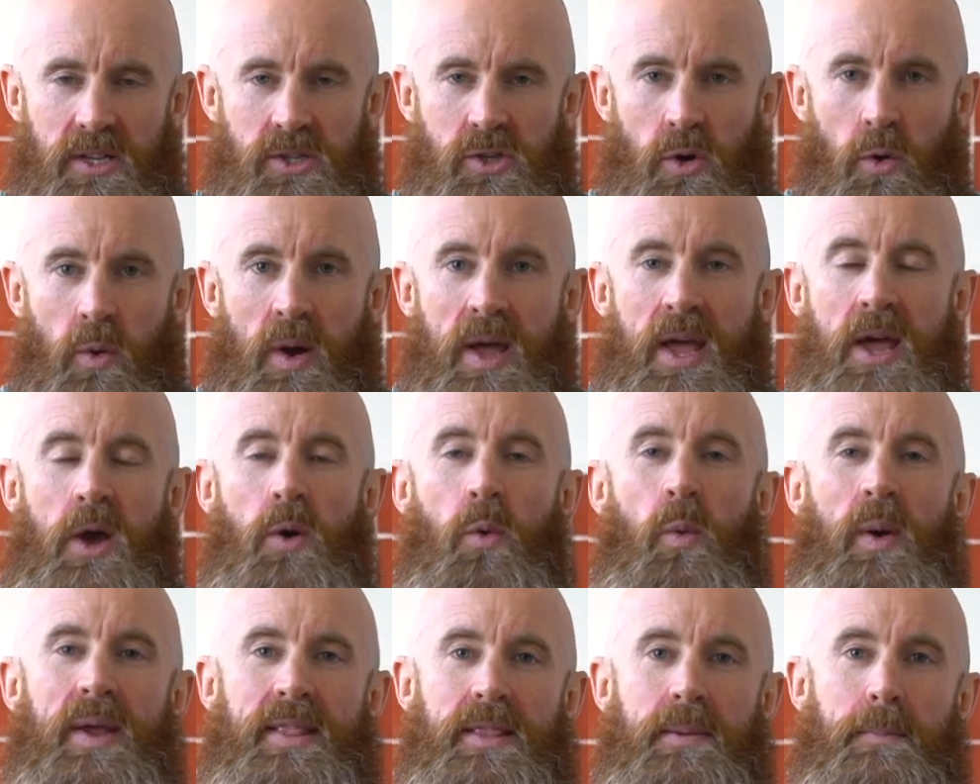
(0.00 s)
So
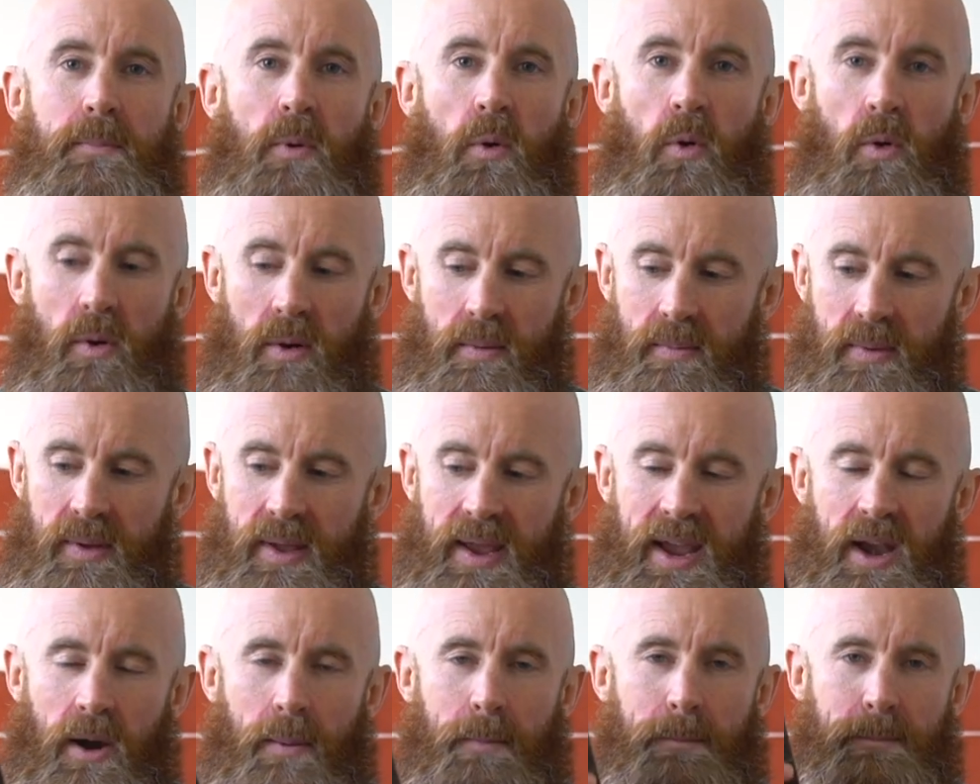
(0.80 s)
with the boar
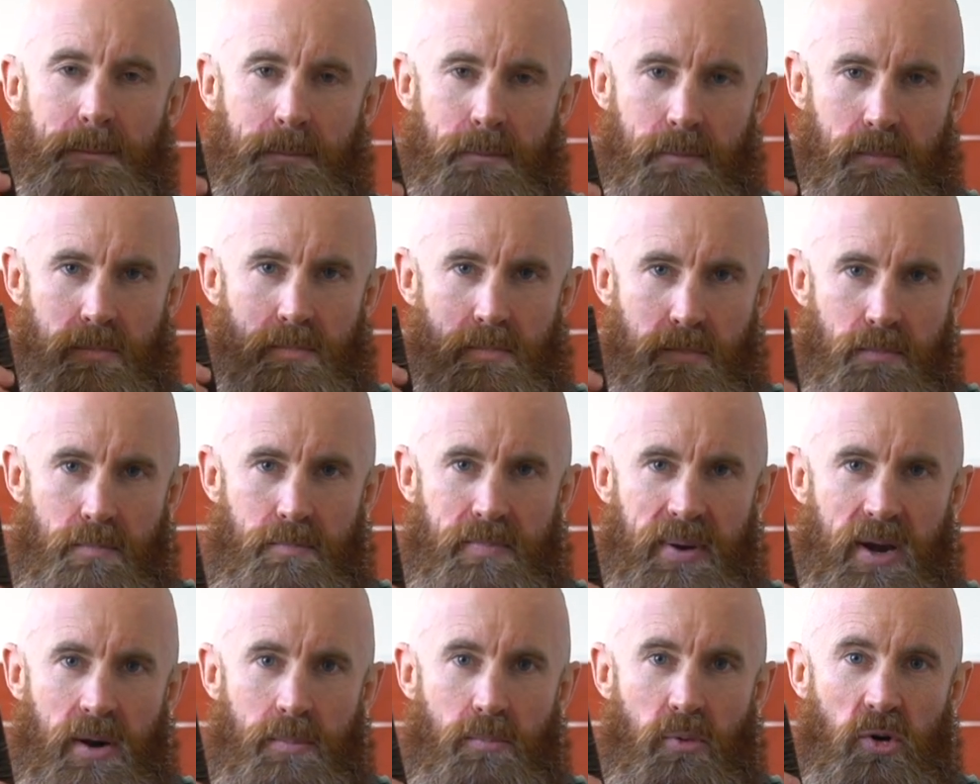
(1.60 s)
hair
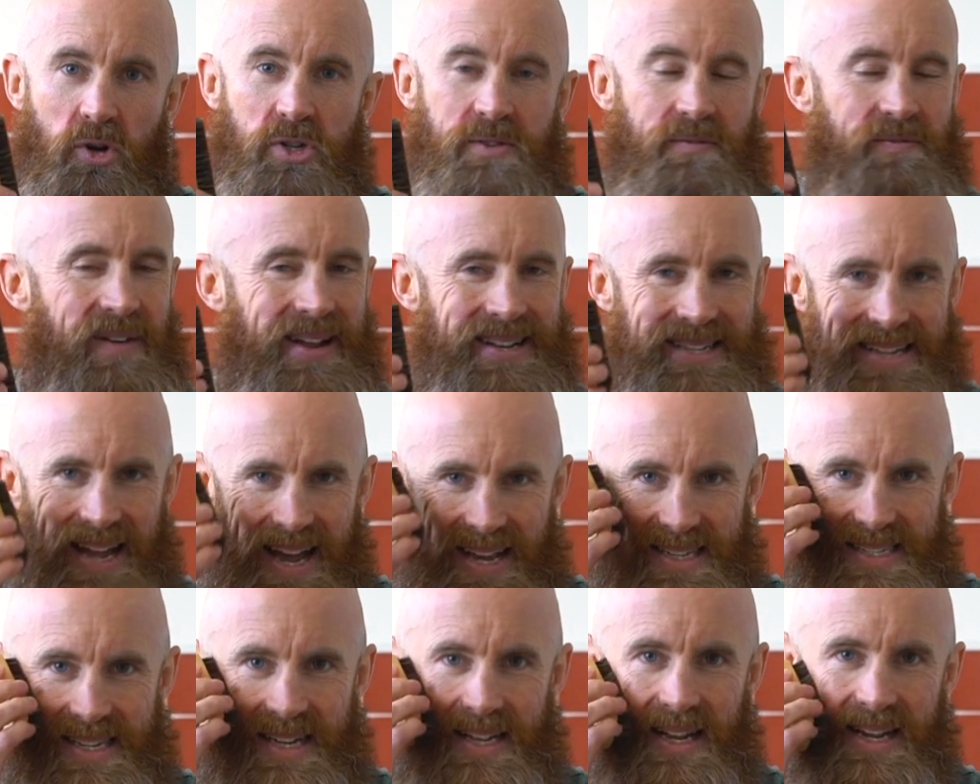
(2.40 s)
beard brush,
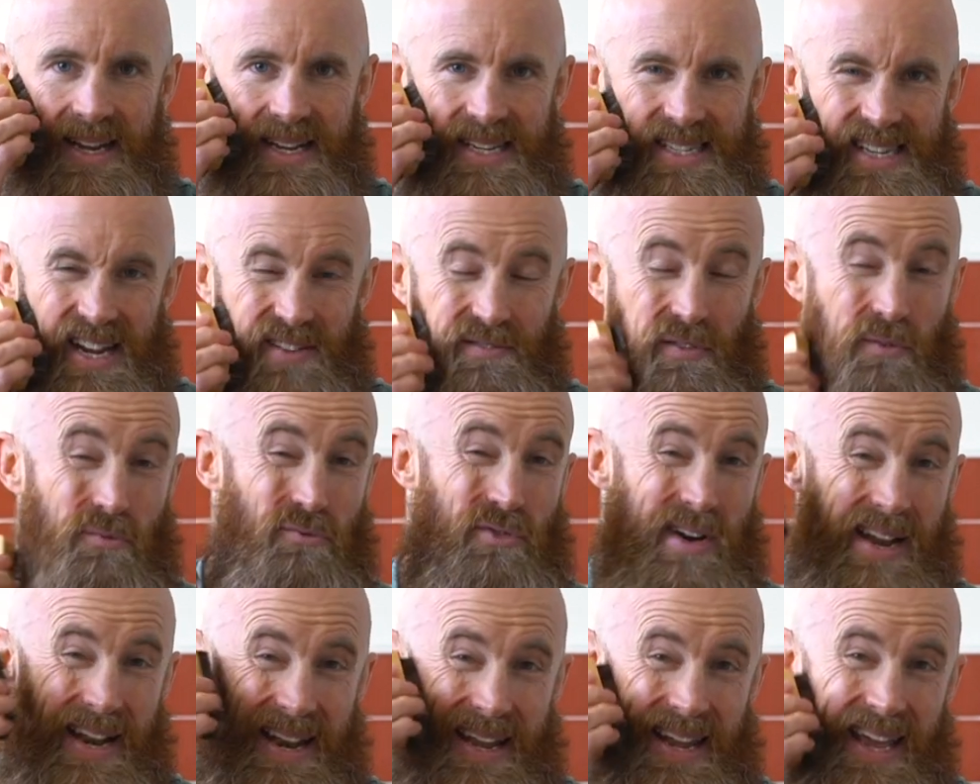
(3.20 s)
fantastic, like I said, from
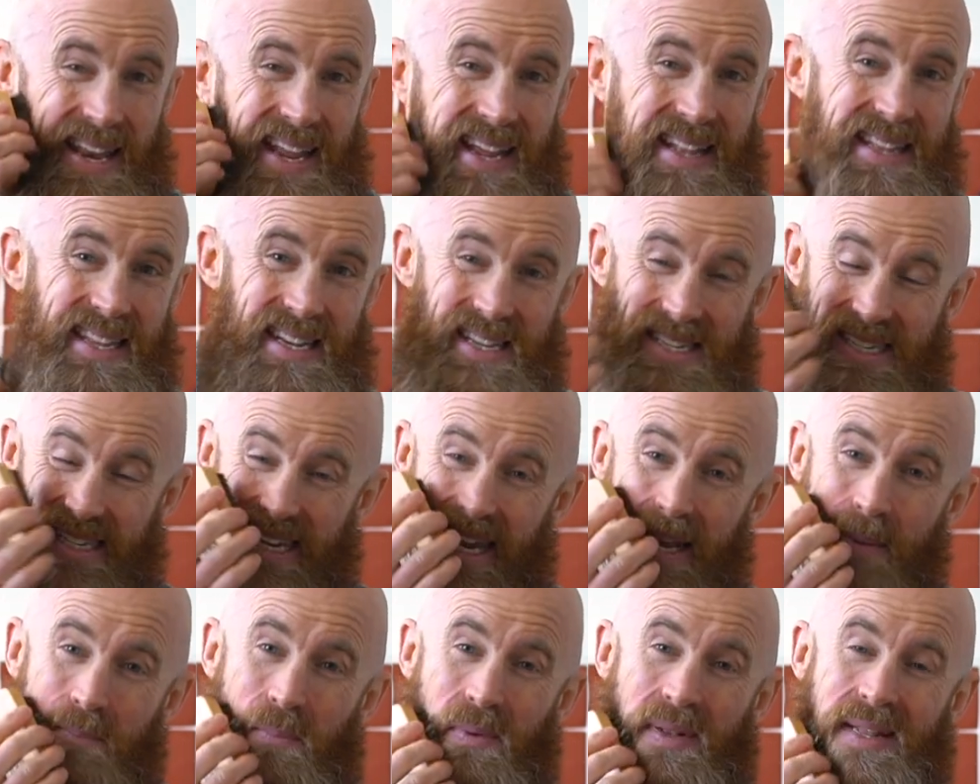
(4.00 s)
really getting into the
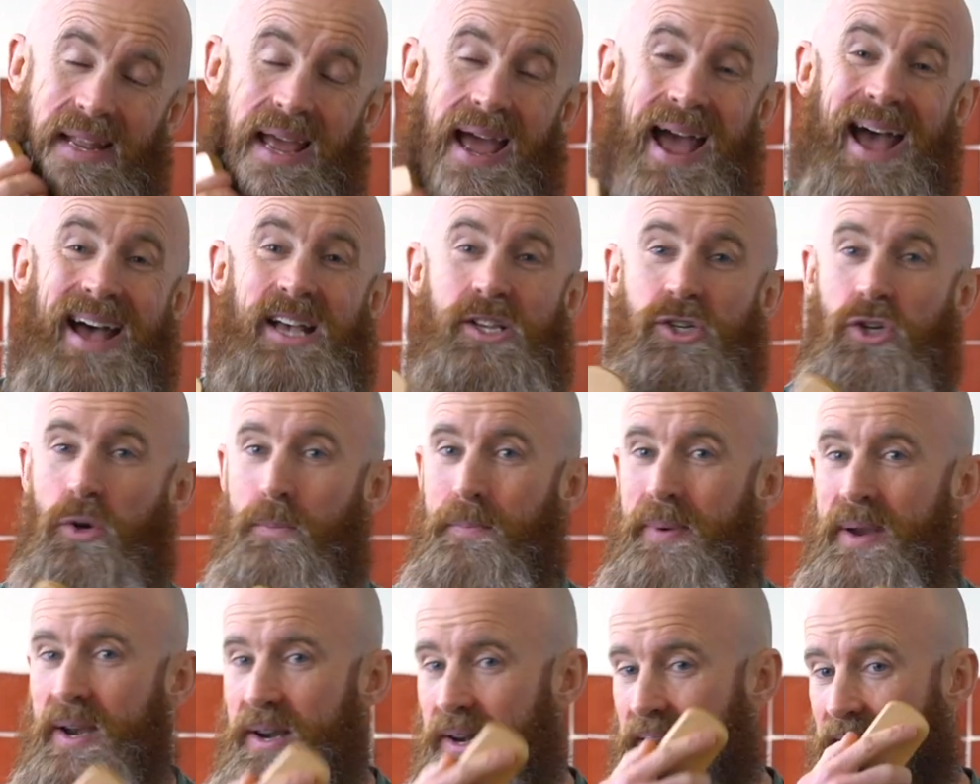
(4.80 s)
skin, but as your
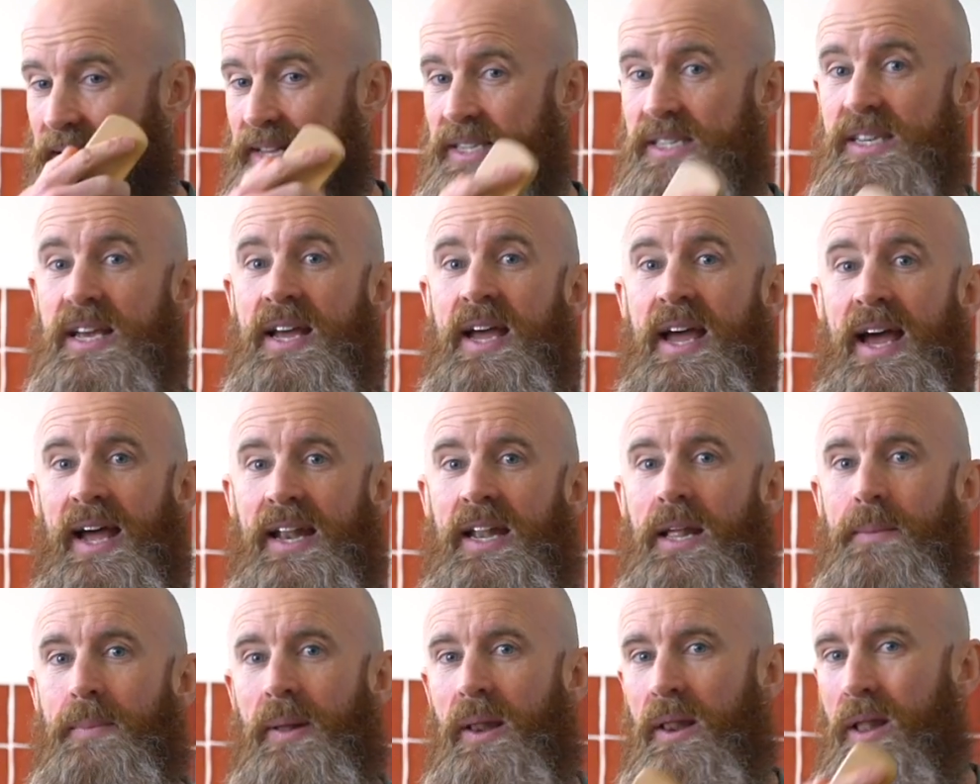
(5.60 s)
beard gets a
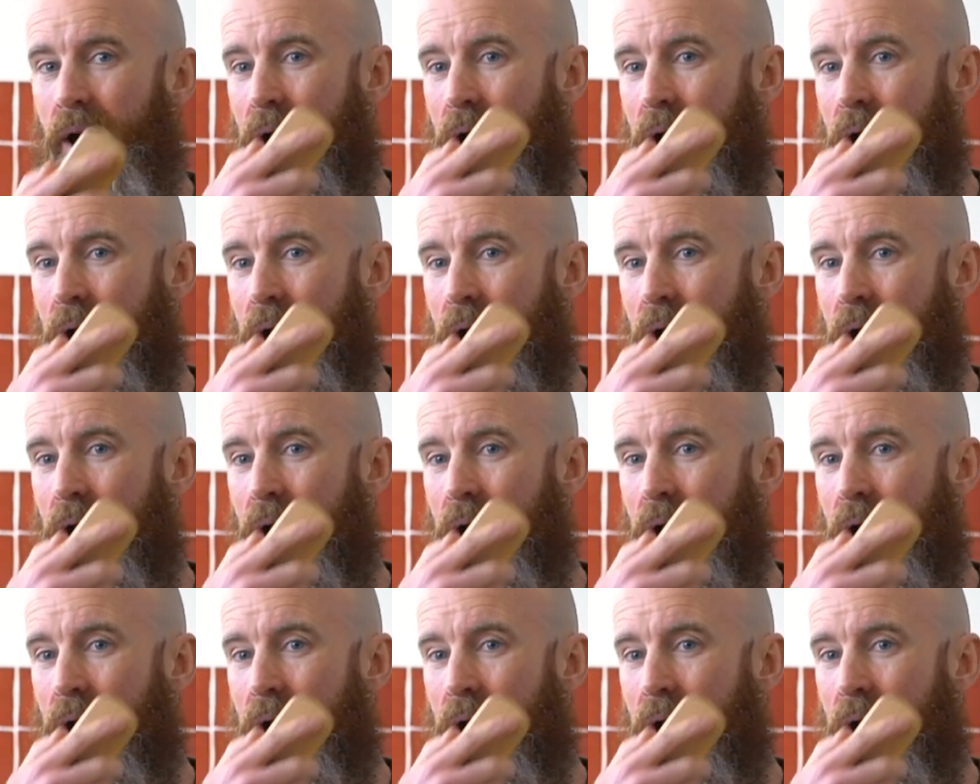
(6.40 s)
little bit